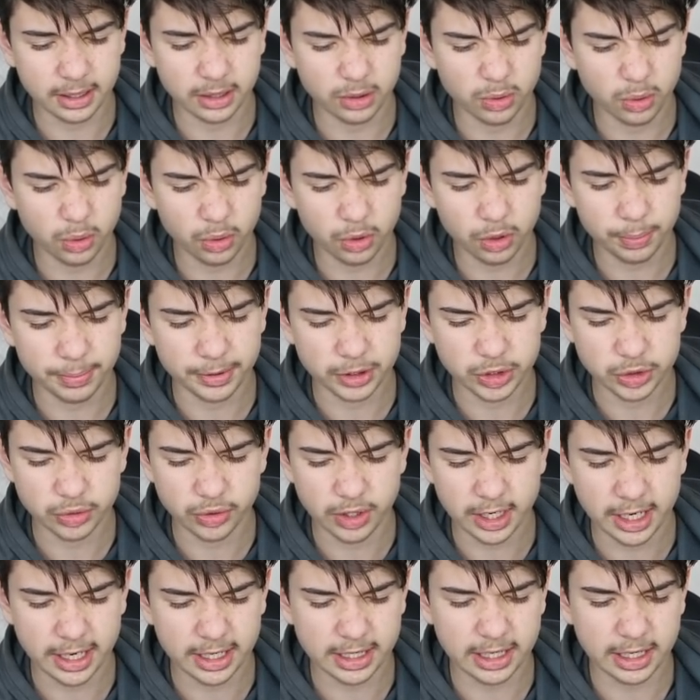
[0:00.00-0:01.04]
Gawn or
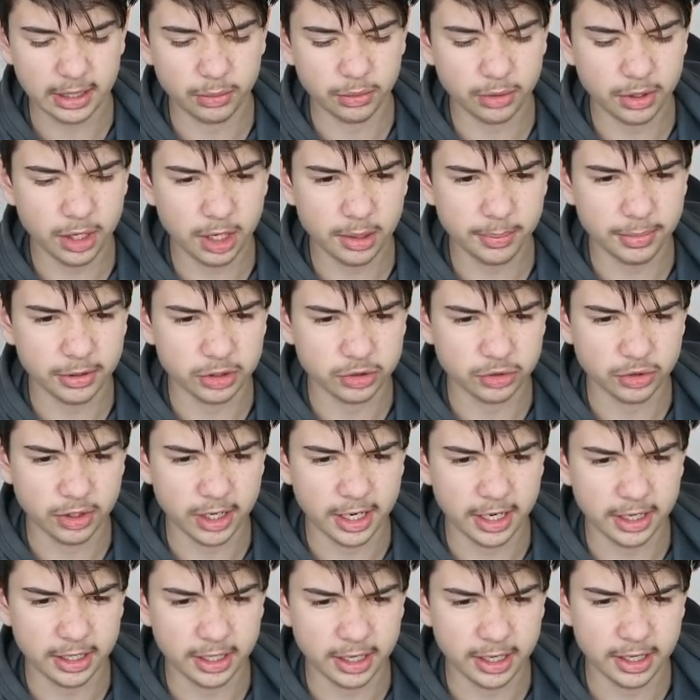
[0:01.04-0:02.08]
Petrarca? We'll go
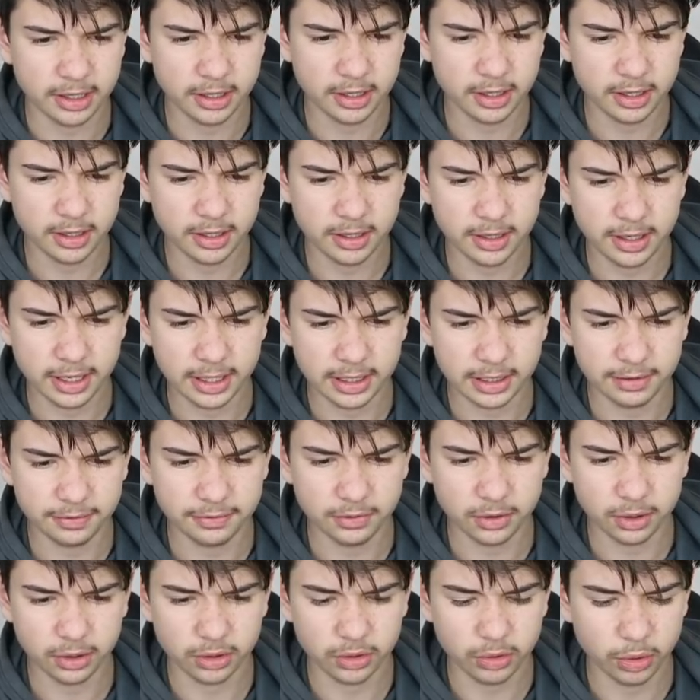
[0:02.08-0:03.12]
Petrarca, and if
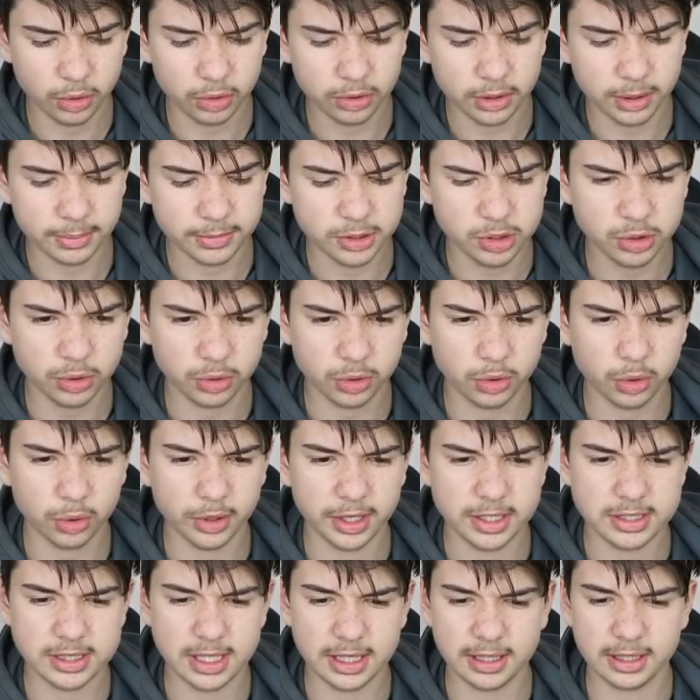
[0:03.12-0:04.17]
not Gawn, I'm sure Gawn
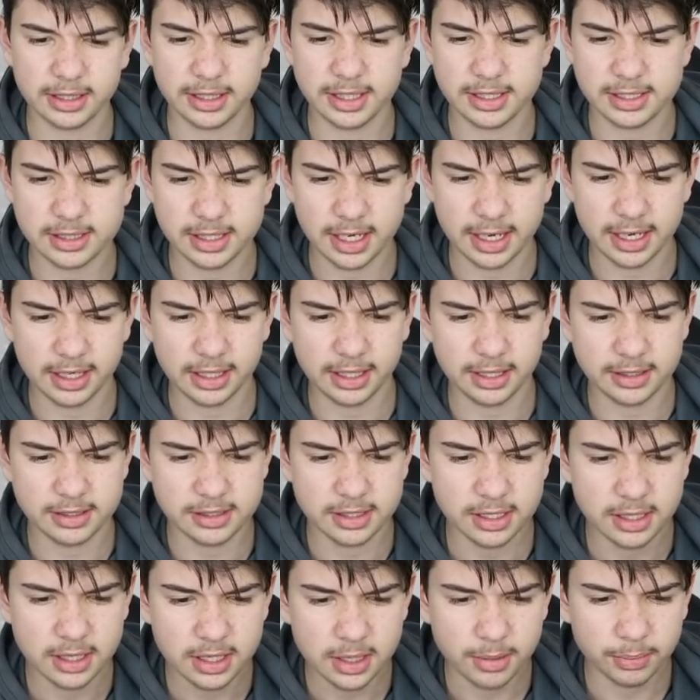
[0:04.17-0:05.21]
is in the list. Yeah, he
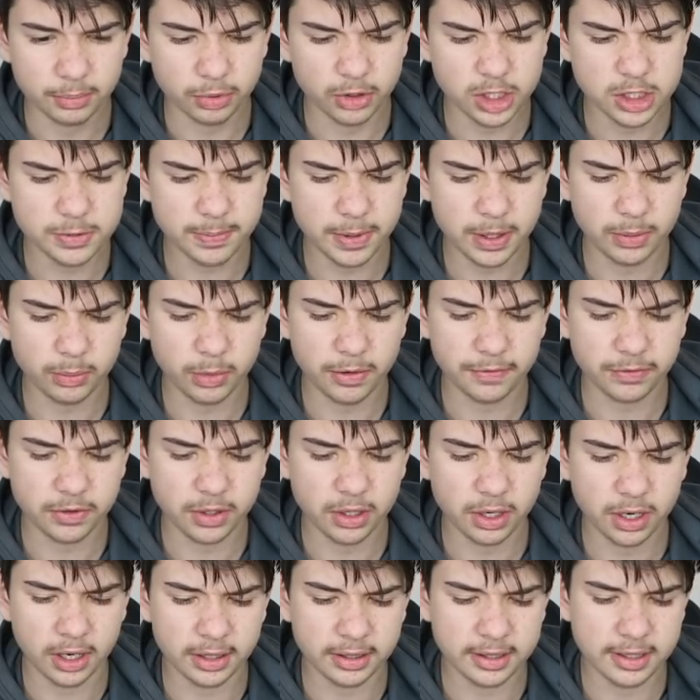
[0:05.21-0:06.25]
is. Brisbane, we've
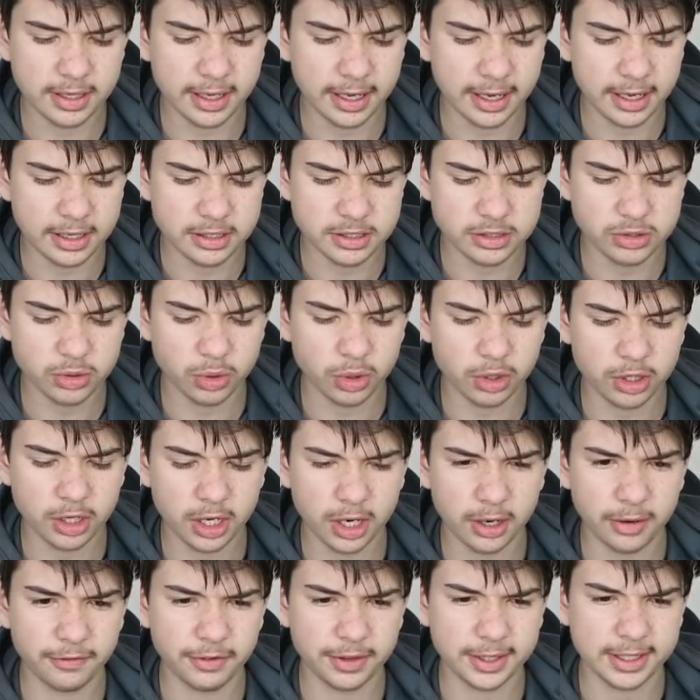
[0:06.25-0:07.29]
got
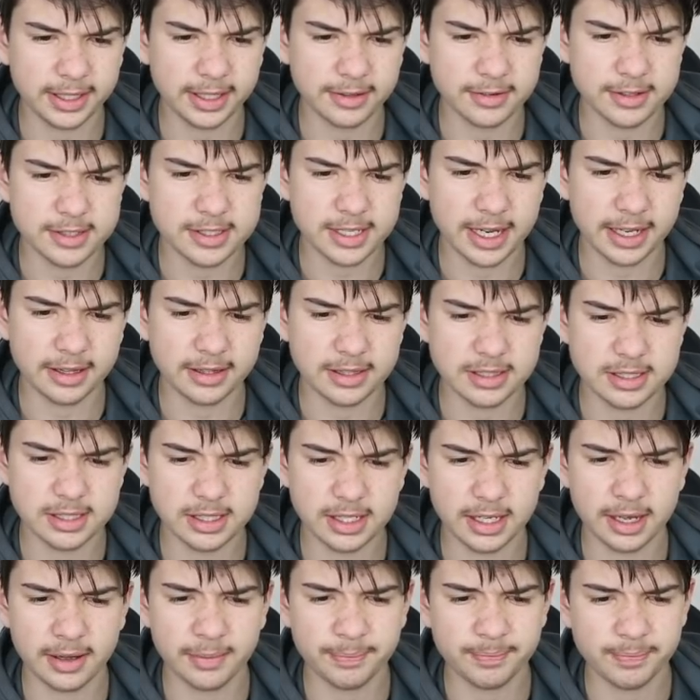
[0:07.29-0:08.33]
Zorko for the year he's had this
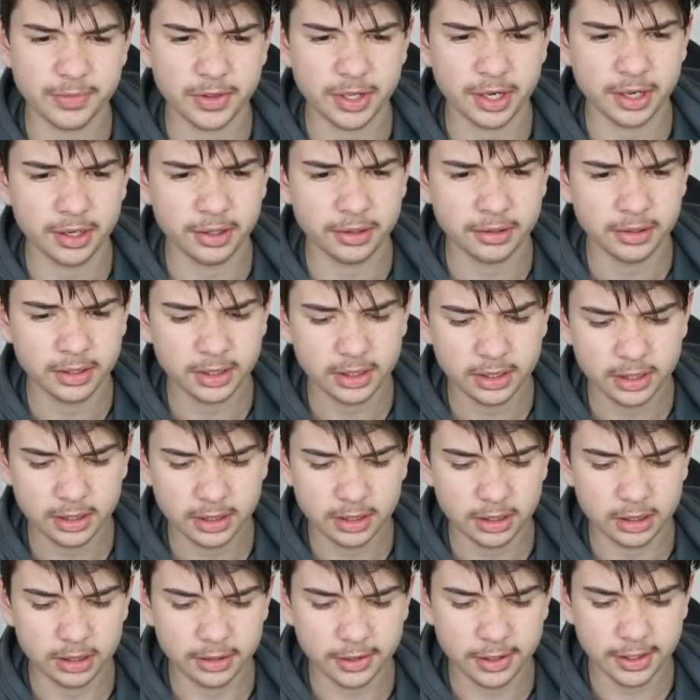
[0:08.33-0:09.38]
year. No.
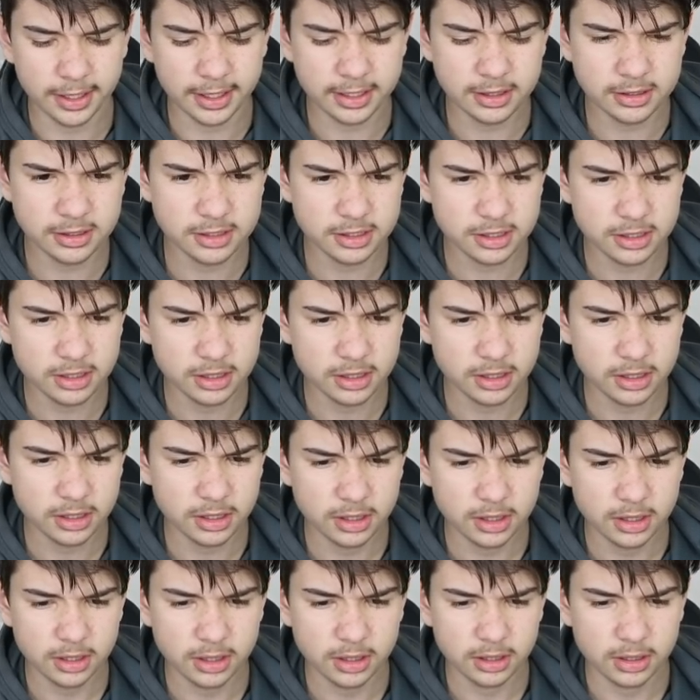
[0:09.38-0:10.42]
Lions.
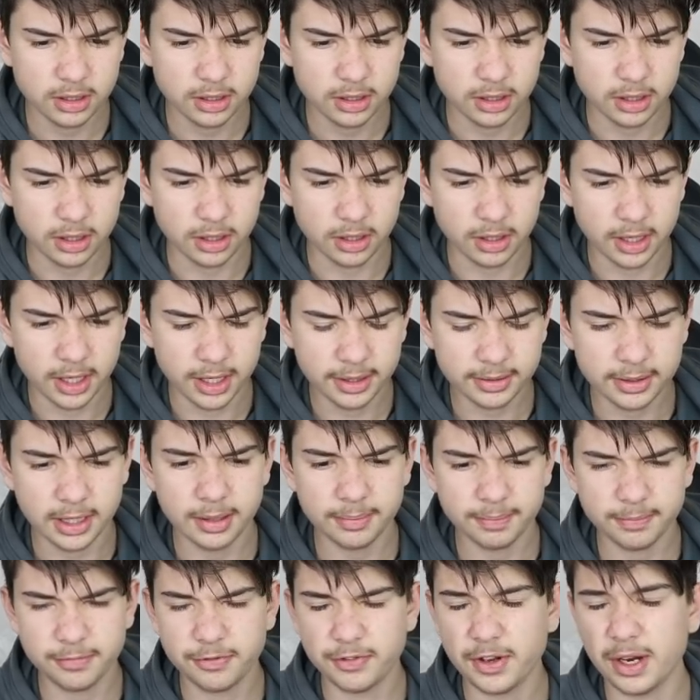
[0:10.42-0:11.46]
All right,
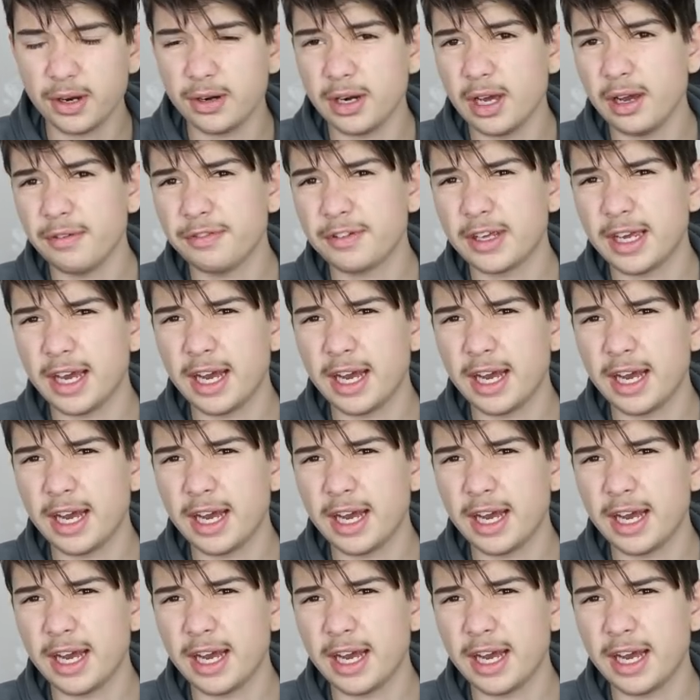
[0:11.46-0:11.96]
yep, fair enough.